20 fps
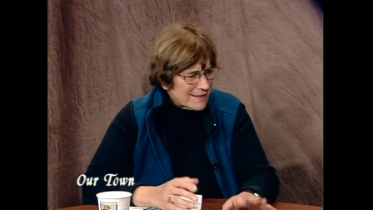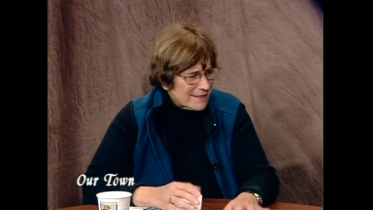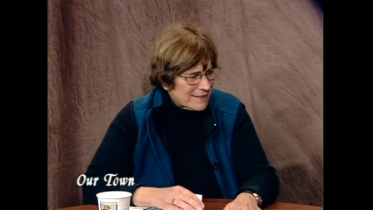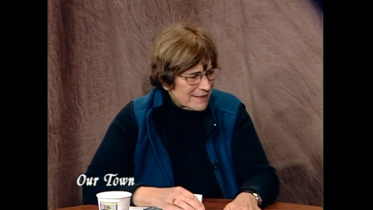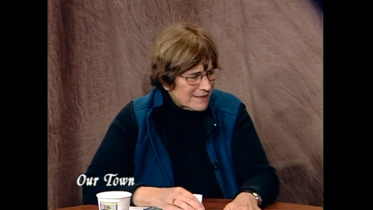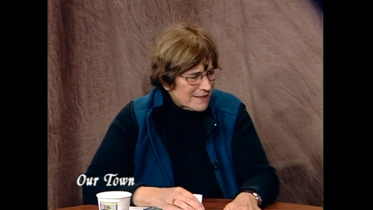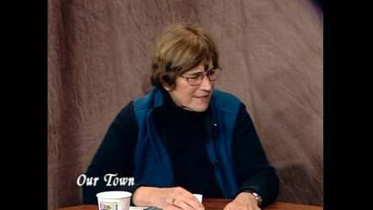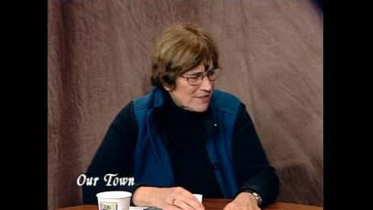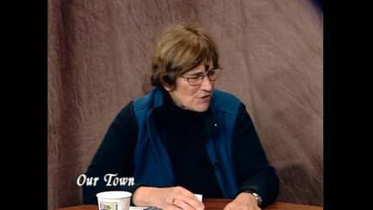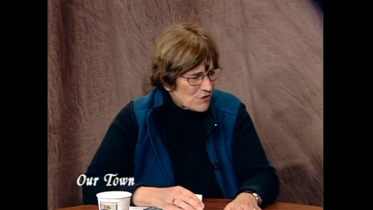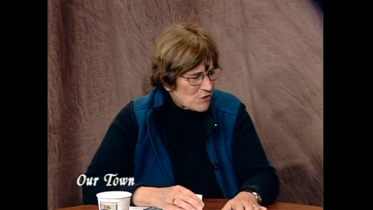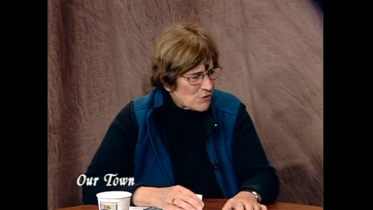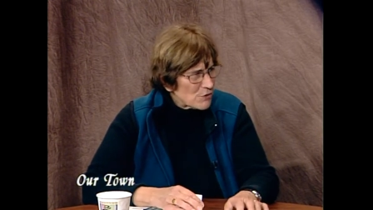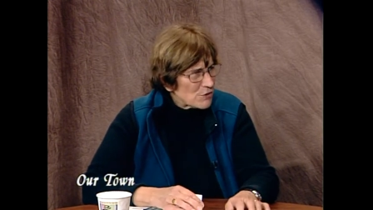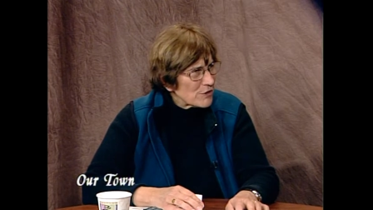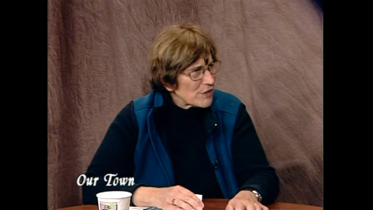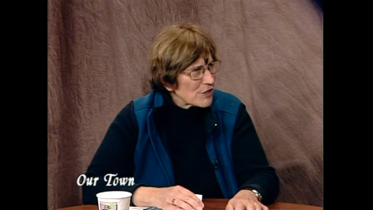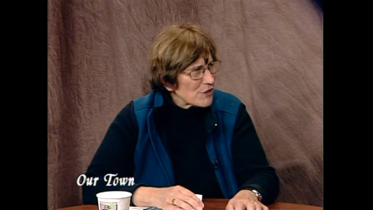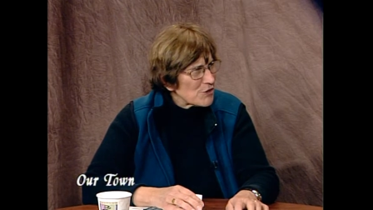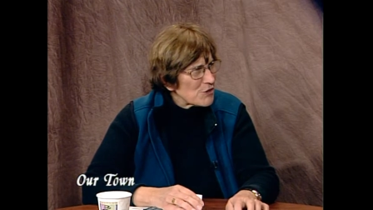a
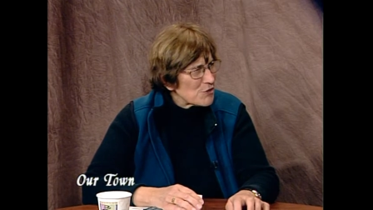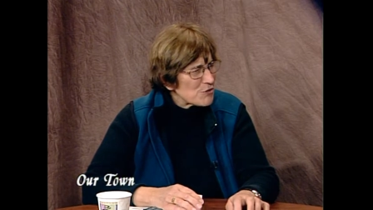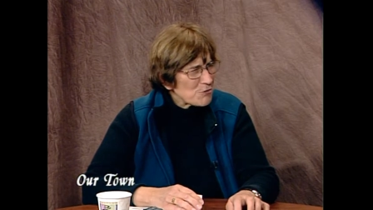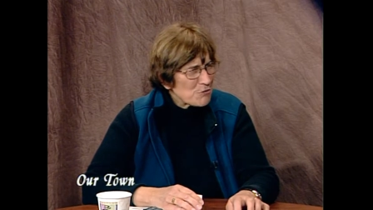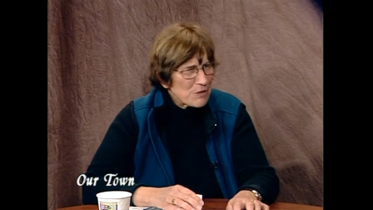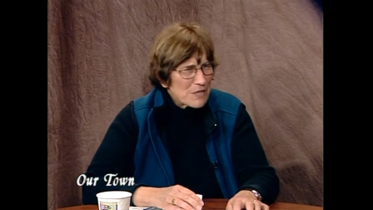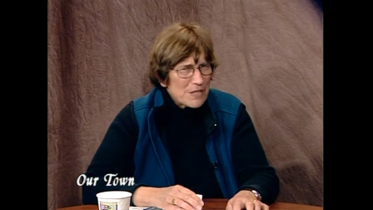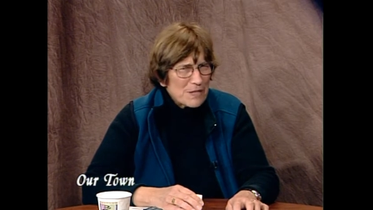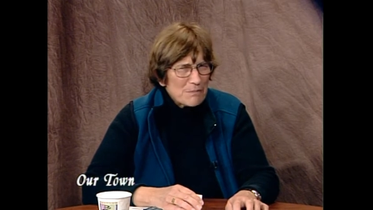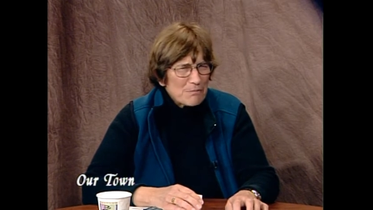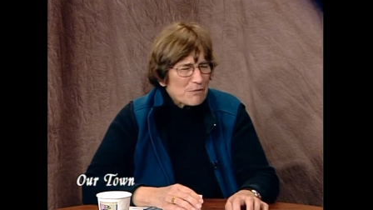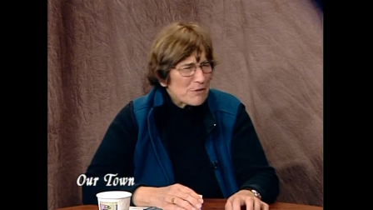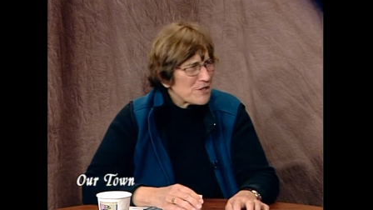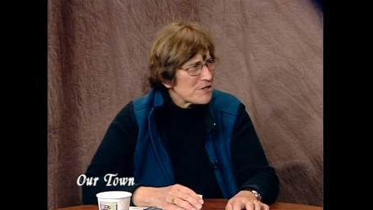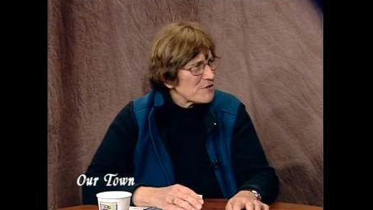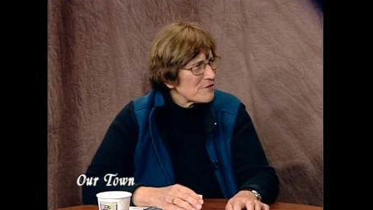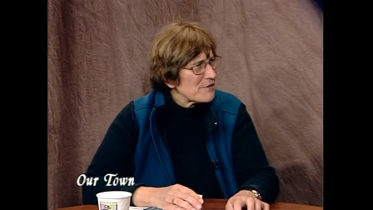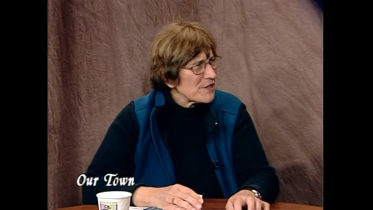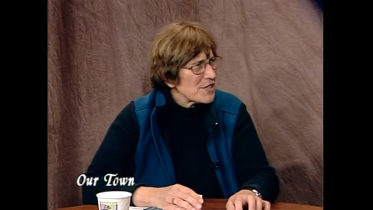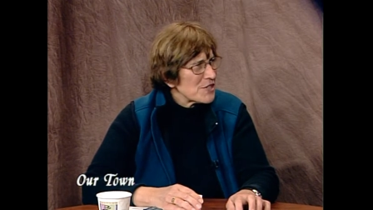historic tree
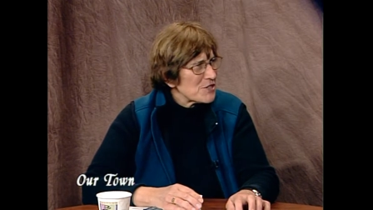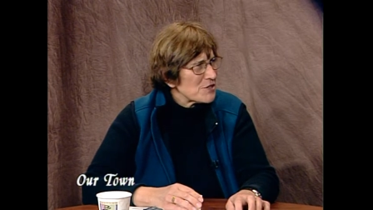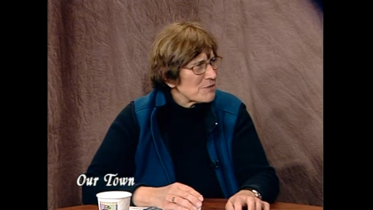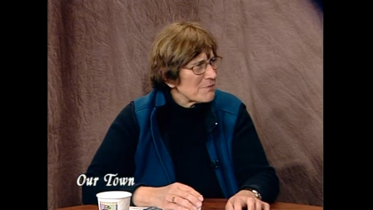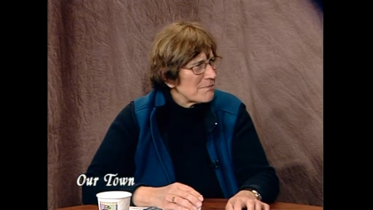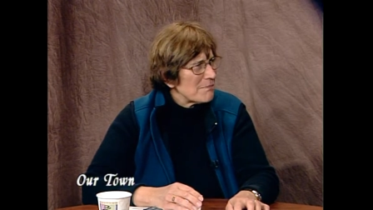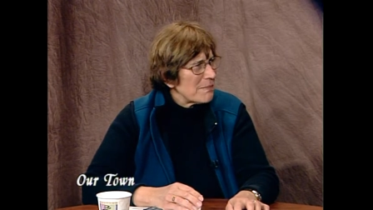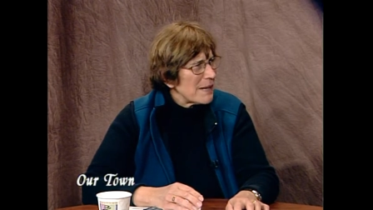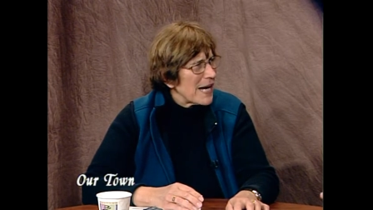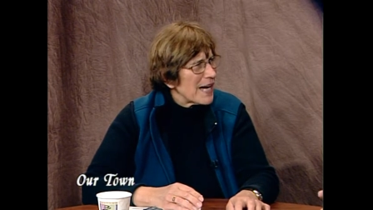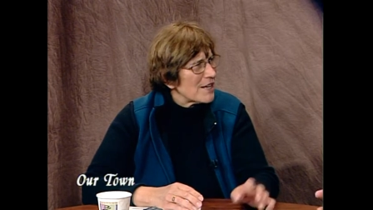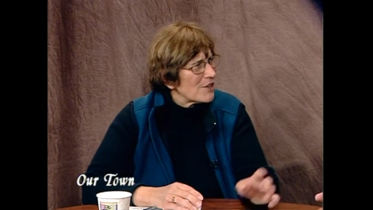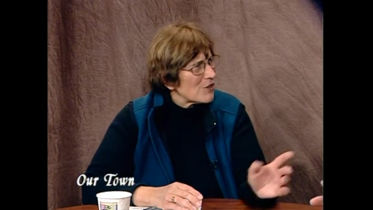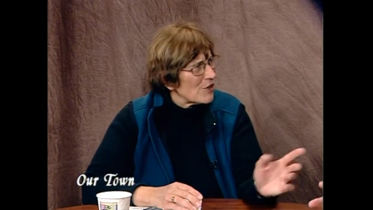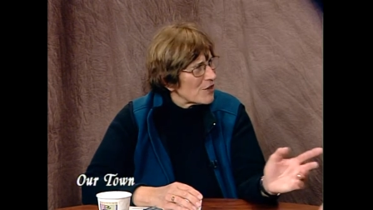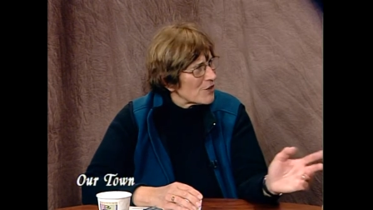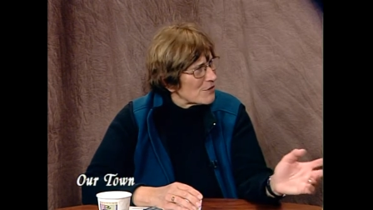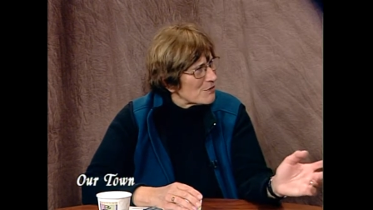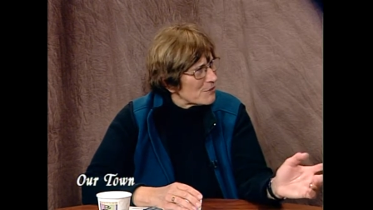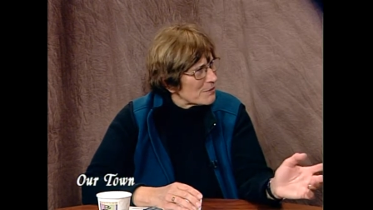preservation mm -hmm.
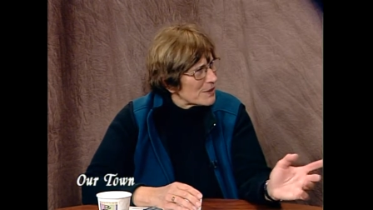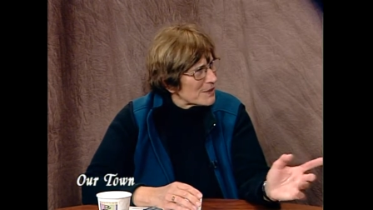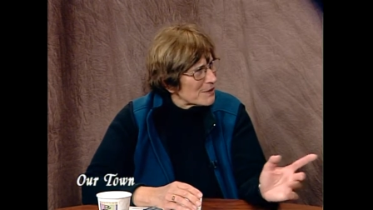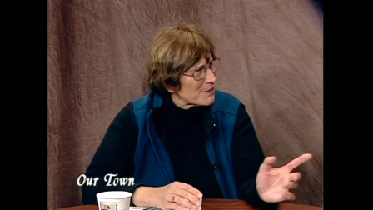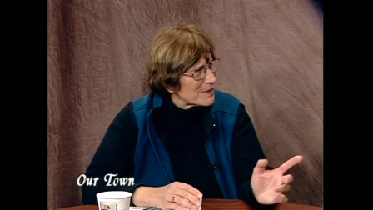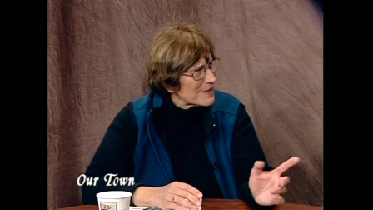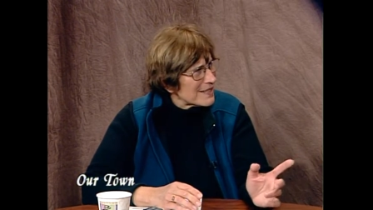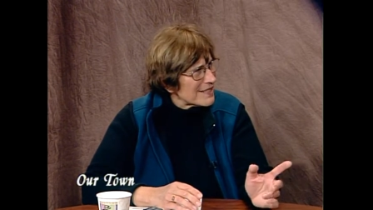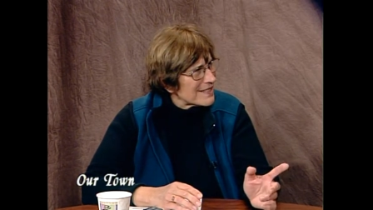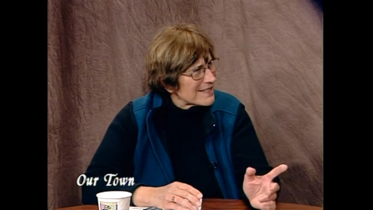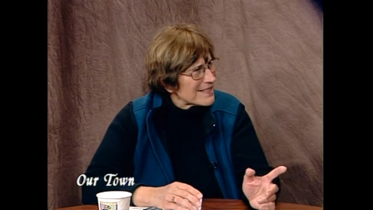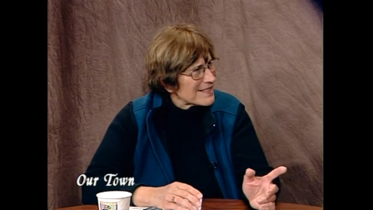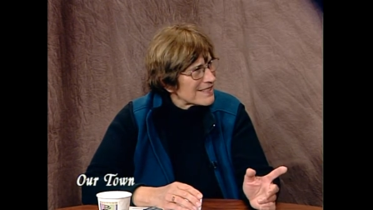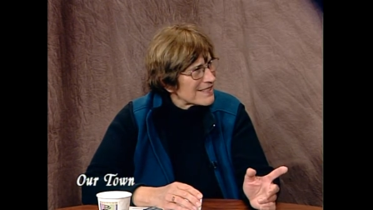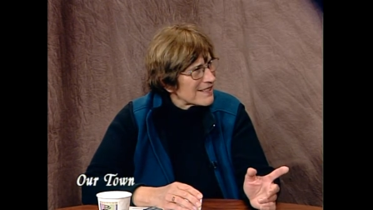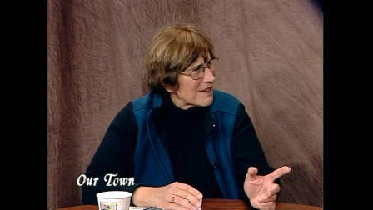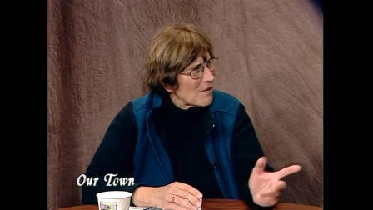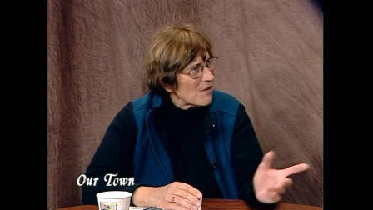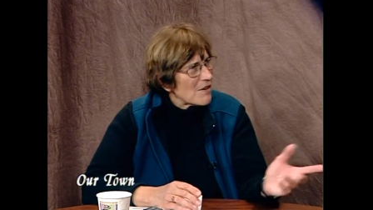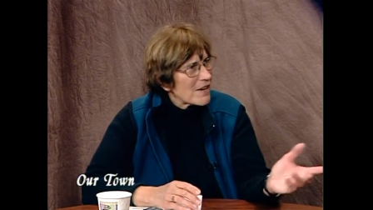bylaw. Are you familiar with this? Mm
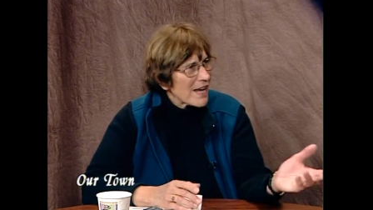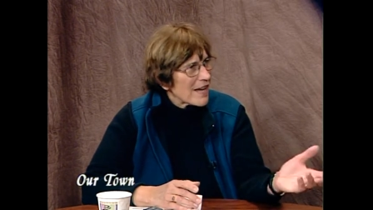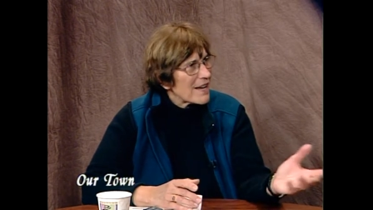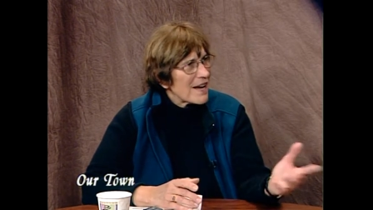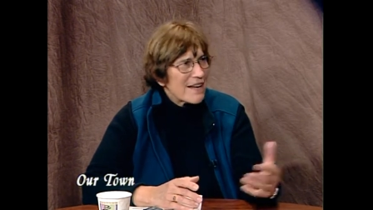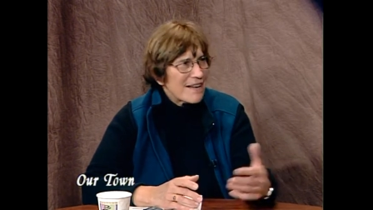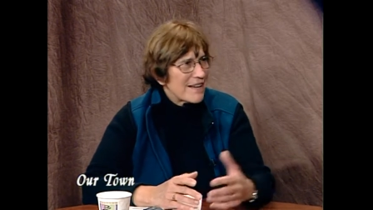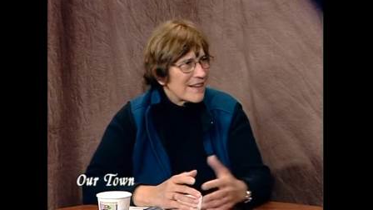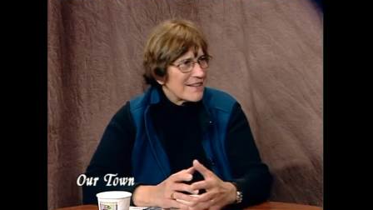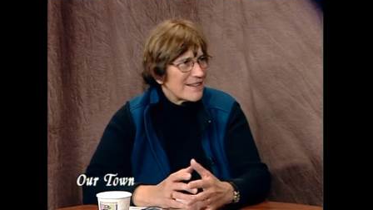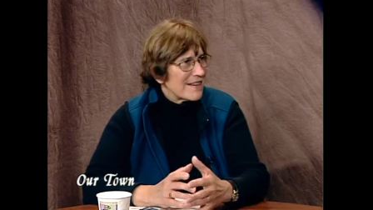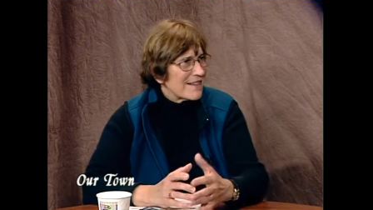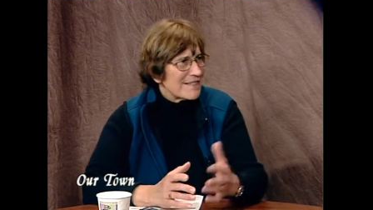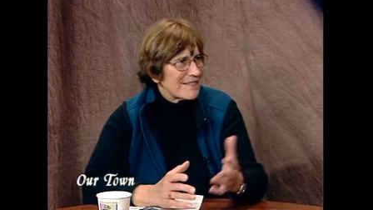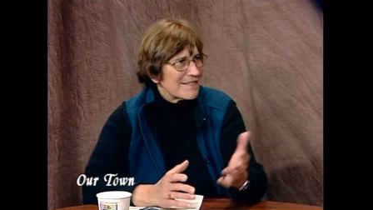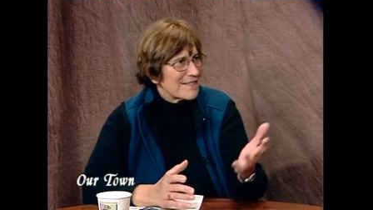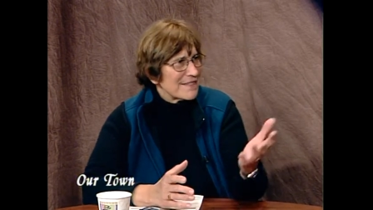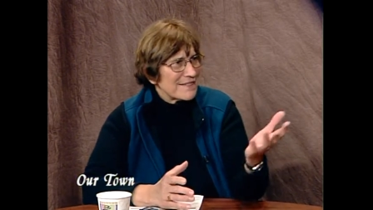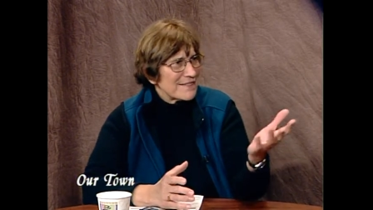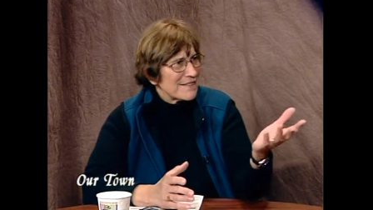-hmm. Oh, okay. I had not.